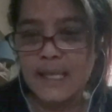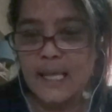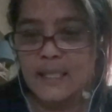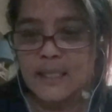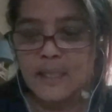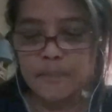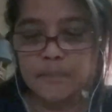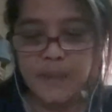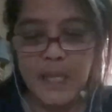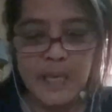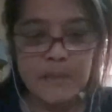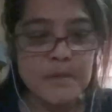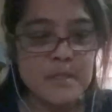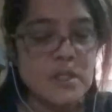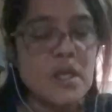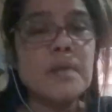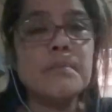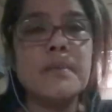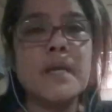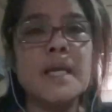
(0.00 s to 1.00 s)
then the blame is
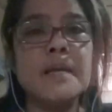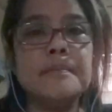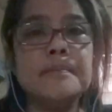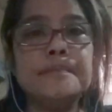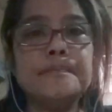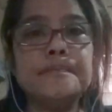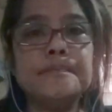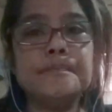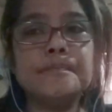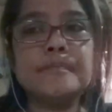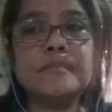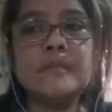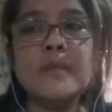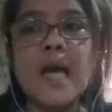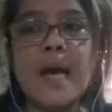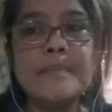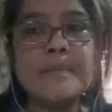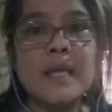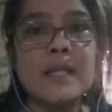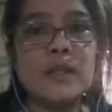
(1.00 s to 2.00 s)
on me.
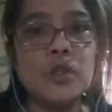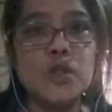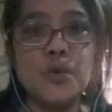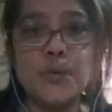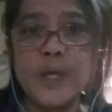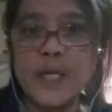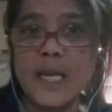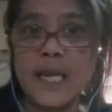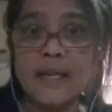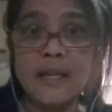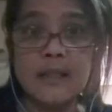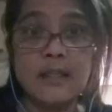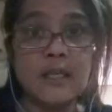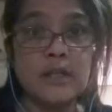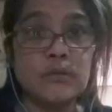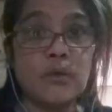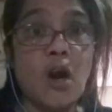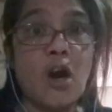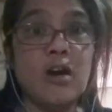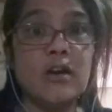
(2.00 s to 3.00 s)
I'm not doing anything
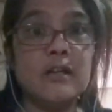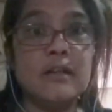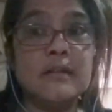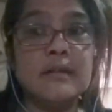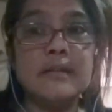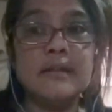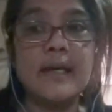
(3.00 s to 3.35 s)
wrong.